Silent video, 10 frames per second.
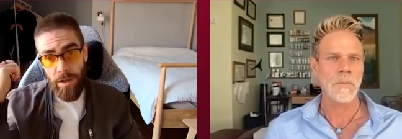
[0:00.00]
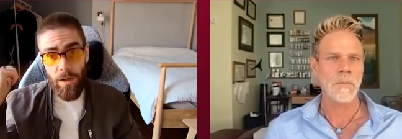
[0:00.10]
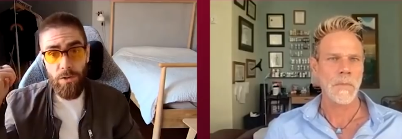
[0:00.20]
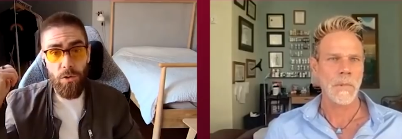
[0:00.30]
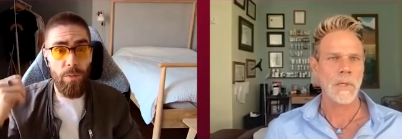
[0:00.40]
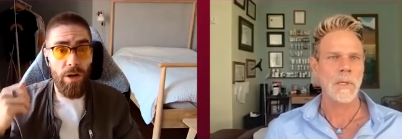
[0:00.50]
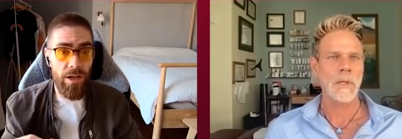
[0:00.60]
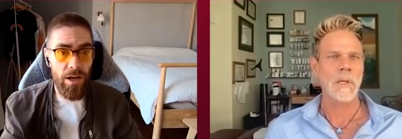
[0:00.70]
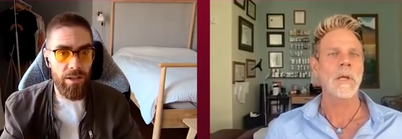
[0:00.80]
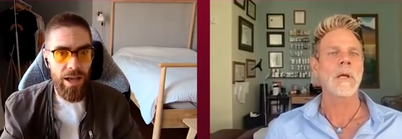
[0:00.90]
Speaker 1: and also my
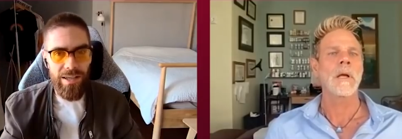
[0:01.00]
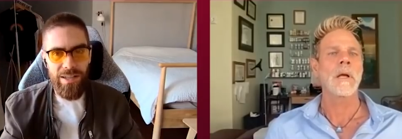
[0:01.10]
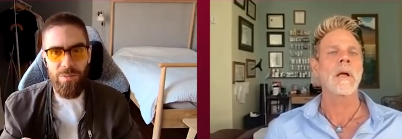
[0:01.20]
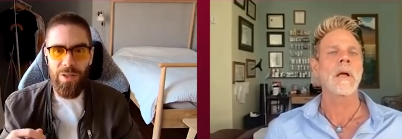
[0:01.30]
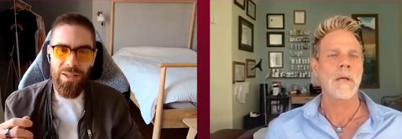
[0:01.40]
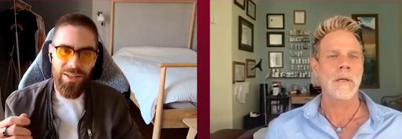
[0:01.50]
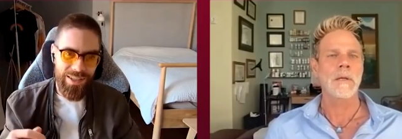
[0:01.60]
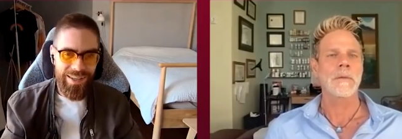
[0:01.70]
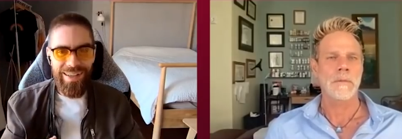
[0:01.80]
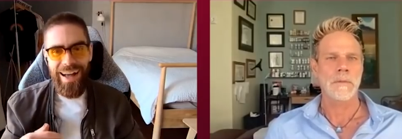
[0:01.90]
night glasses because
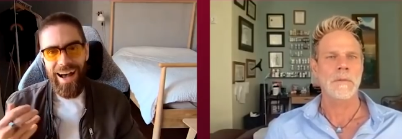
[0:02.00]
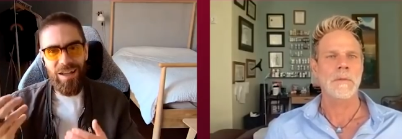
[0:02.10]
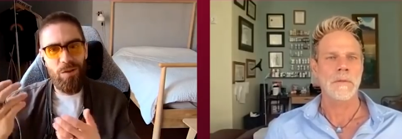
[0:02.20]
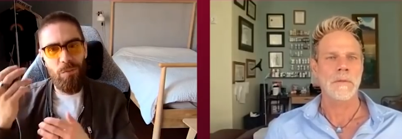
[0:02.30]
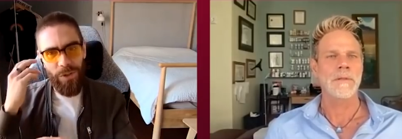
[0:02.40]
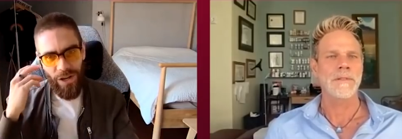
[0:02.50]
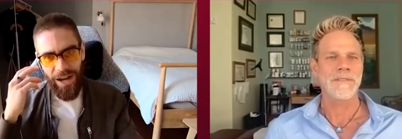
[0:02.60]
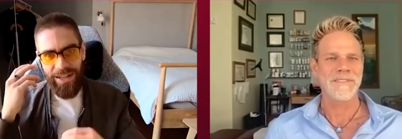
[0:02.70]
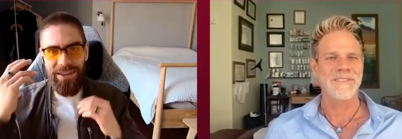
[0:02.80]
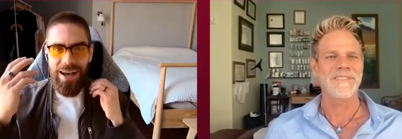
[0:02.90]
I had to put
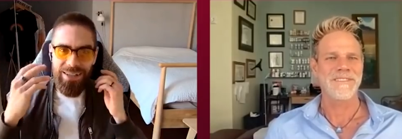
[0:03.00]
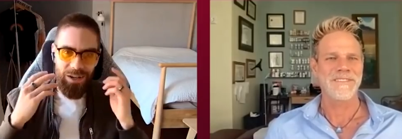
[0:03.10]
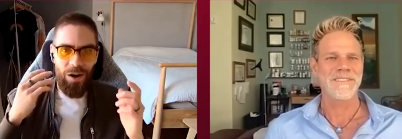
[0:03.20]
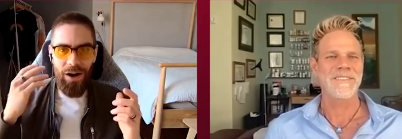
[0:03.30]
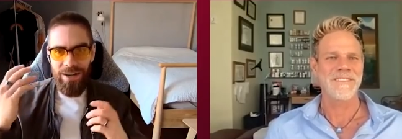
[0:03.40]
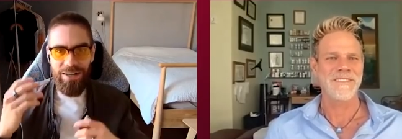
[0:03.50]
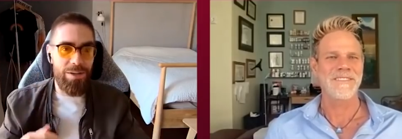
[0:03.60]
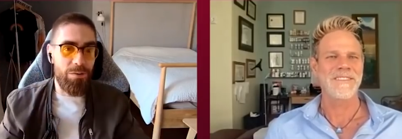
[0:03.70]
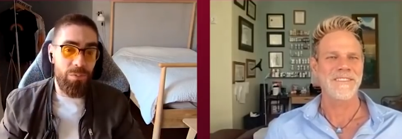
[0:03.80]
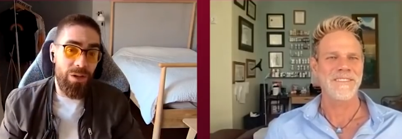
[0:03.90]
contacts on and
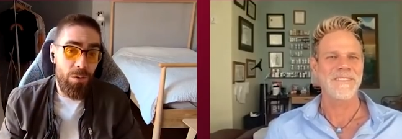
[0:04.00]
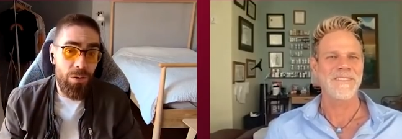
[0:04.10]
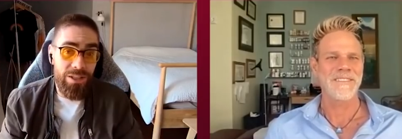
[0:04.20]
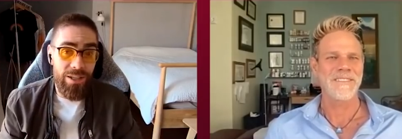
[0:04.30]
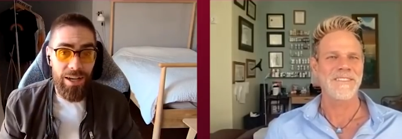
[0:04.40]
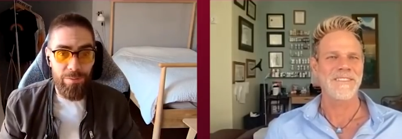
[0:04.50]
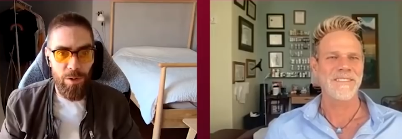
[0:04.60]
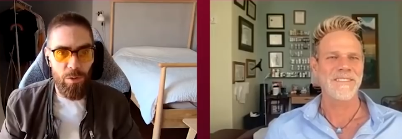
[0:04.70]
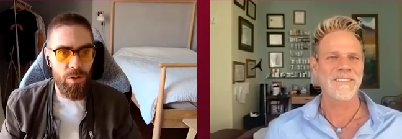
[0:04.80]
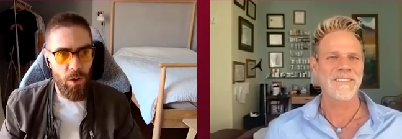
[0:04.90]
it was getting
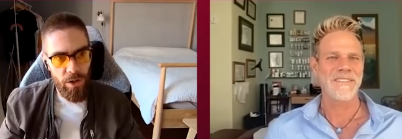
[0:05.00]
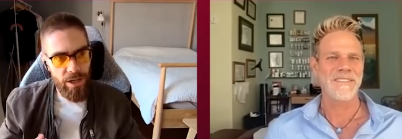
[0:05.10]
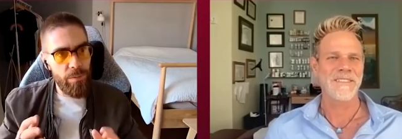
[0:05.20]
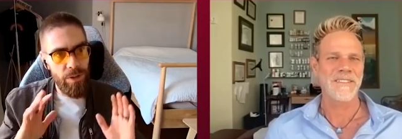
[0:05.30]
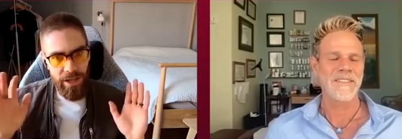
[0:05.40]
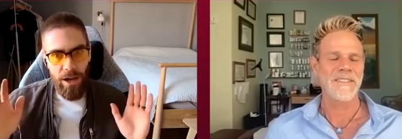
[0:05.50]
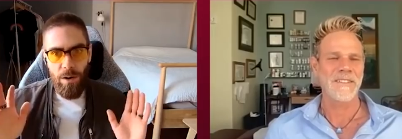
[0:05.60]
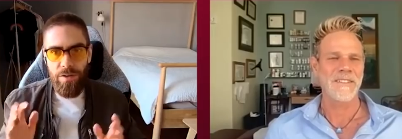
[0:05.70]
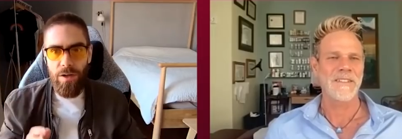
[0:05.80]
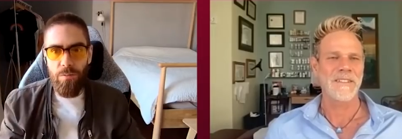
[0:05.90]
very annoying, but now
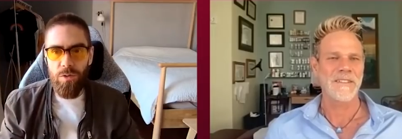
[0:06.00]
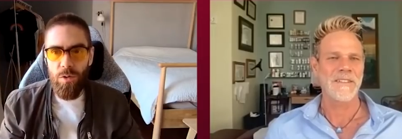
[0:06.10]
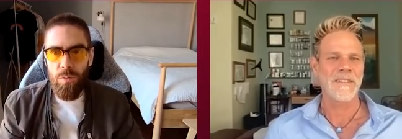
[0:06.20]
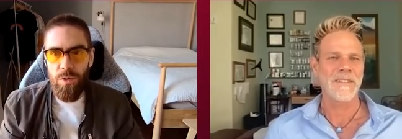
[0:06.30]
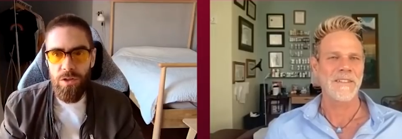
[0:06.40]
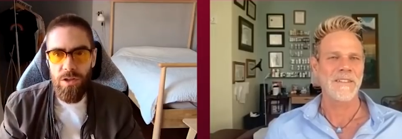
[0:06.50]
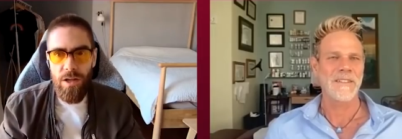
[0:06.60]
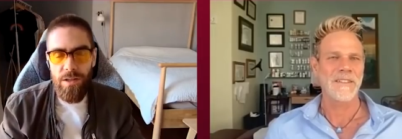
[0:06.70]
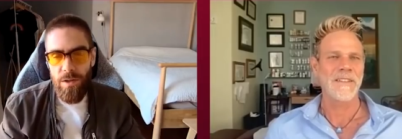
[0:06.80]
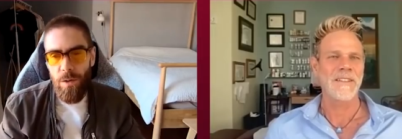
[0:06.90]
I've got prescriptions
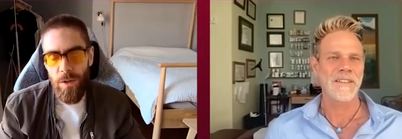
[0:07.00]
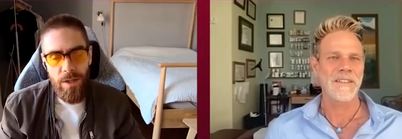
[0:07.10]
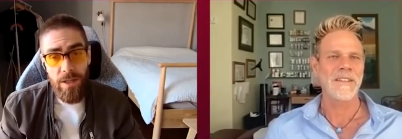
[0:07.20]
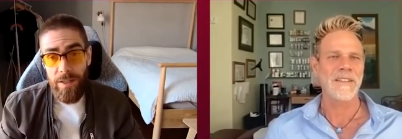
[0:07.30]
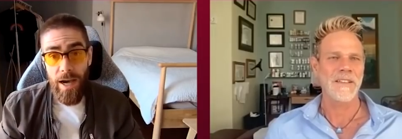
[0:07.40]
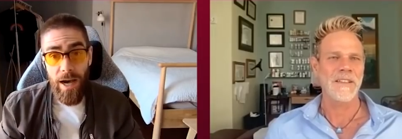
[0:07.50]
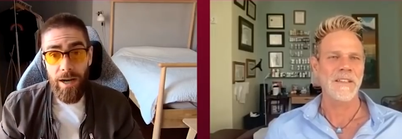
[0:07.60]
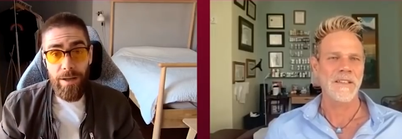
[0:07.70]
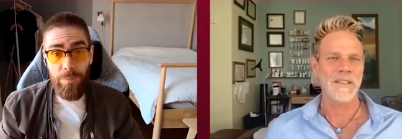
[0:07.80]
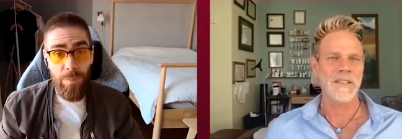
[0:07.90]
on. So yeah,
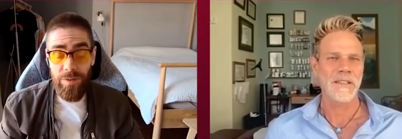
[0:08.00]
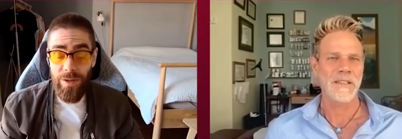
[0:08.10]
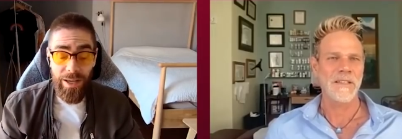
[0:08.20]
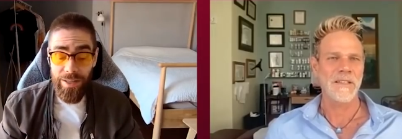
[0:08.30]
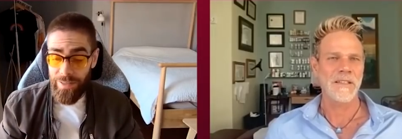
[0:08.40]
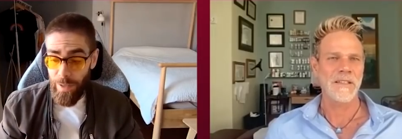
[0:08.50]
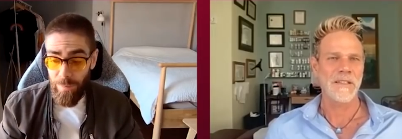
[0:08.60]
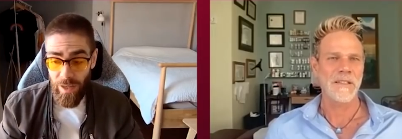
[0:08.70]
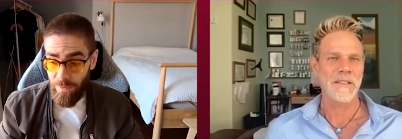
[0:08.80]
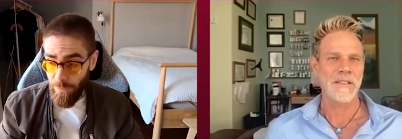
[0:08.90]
I and same
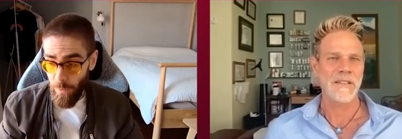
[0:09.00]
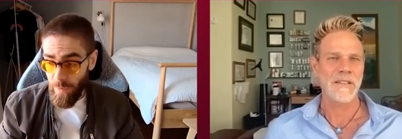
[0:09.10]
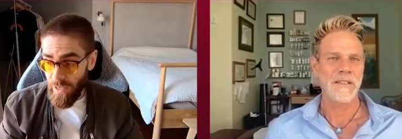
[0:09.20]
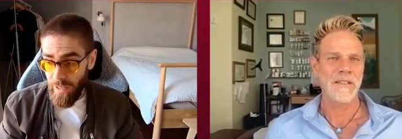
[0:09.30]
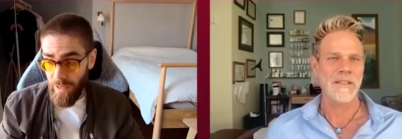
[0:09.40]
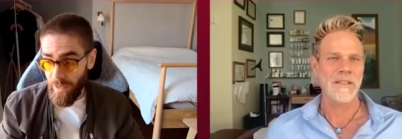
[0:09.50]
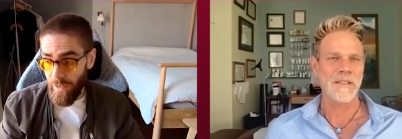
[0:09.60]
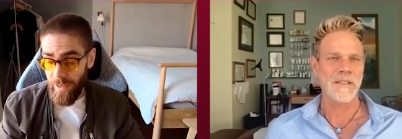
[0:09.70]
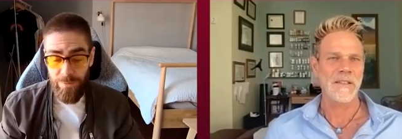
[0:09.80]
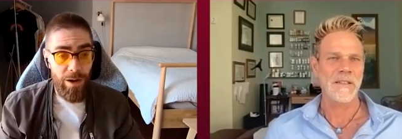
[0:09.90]
thing for me.
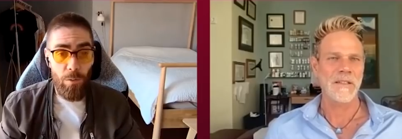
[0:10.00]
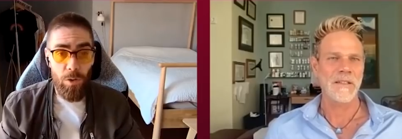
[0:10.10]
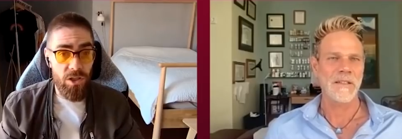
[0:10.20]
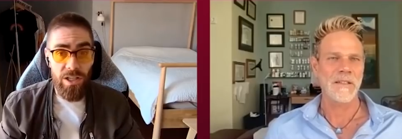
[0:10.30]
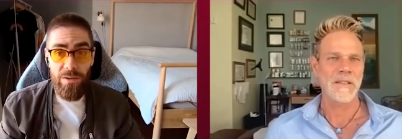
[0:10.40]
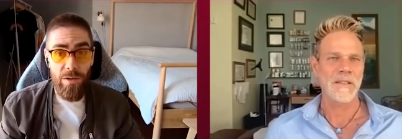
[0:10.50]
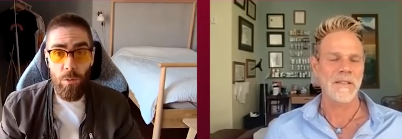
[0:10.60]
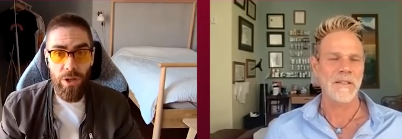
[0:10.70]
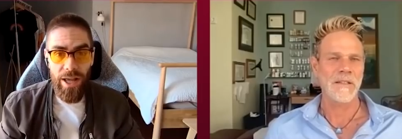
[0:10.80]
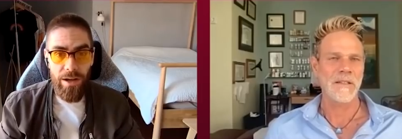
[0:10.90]
Uh, if I watch TV
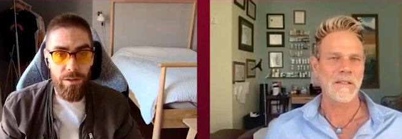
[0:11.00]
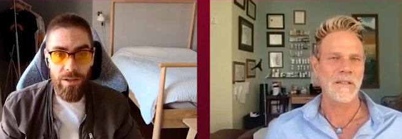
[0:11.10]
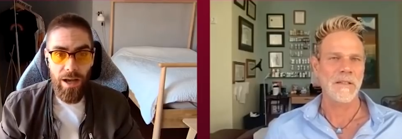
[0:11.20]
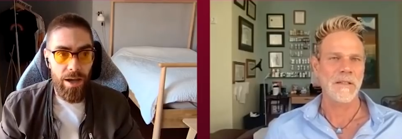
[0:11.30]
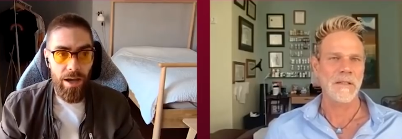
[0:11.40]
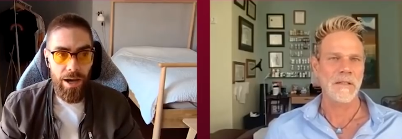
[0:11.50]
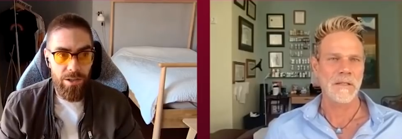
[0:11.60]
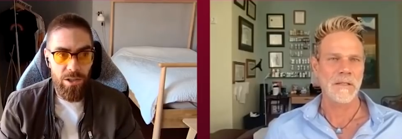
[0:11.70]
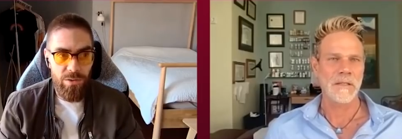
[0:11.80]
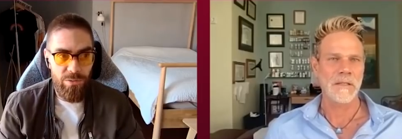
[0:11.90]
without, I I
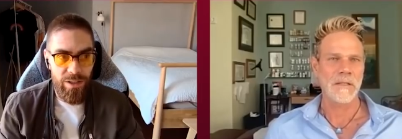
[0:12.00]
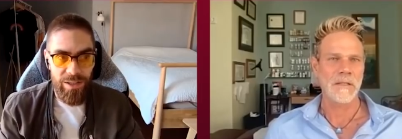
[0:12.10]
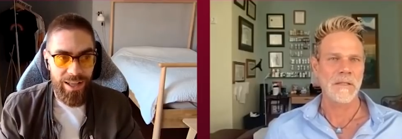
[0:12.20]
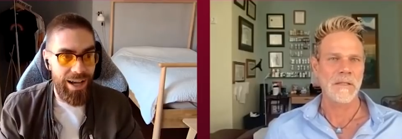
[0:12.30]
just feel